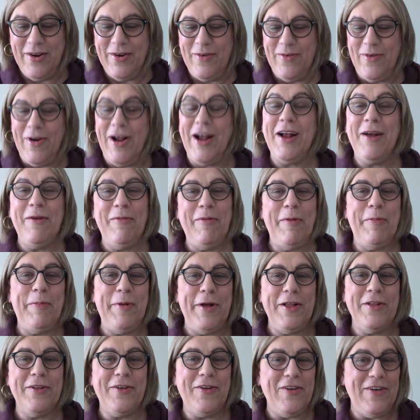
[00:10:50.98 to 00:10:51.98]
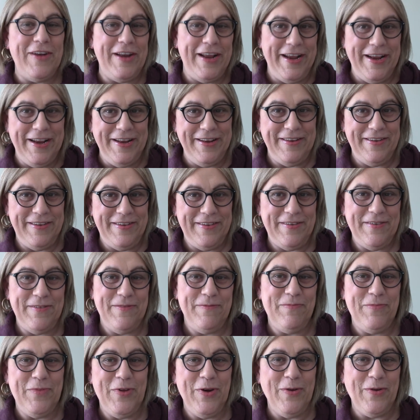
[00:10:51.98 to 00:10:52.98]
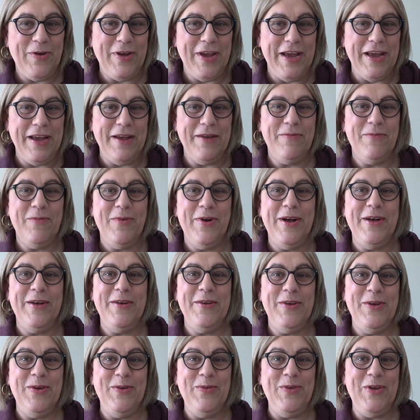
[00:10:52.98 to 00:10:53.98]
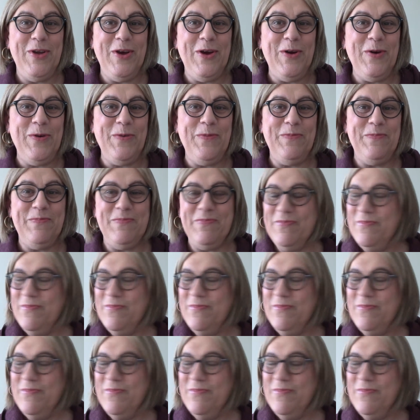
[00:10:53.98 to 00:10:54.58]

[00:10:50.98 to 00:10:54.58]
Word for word: Rocket propelled grenades. Okay, well, you know,